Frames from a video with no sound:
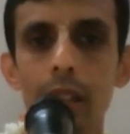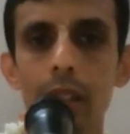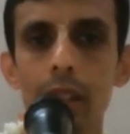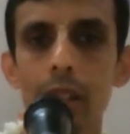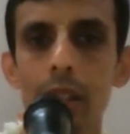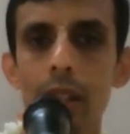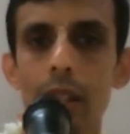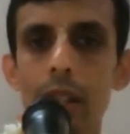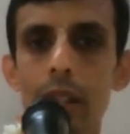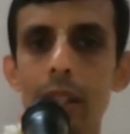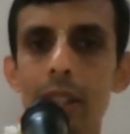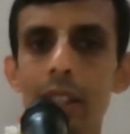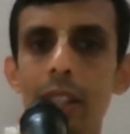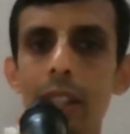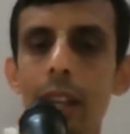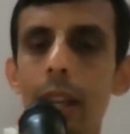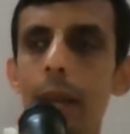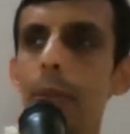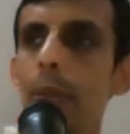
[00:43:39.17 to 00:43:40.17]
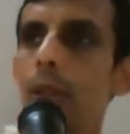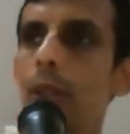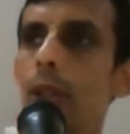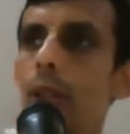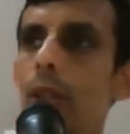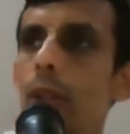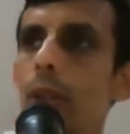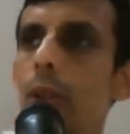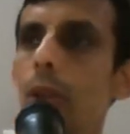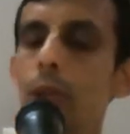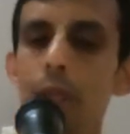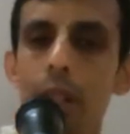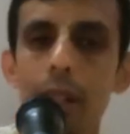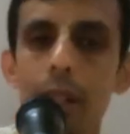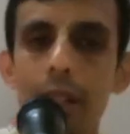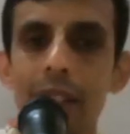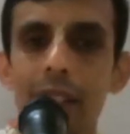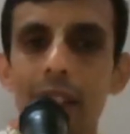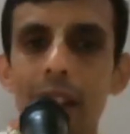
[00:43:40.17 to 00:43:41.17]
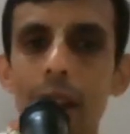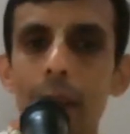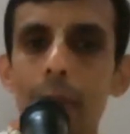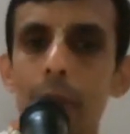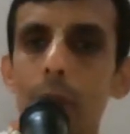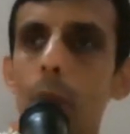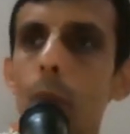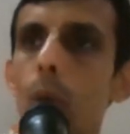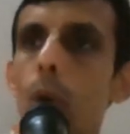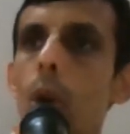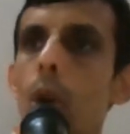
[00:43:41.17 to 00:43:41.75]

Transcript: Next, he describes, Duryodhana describes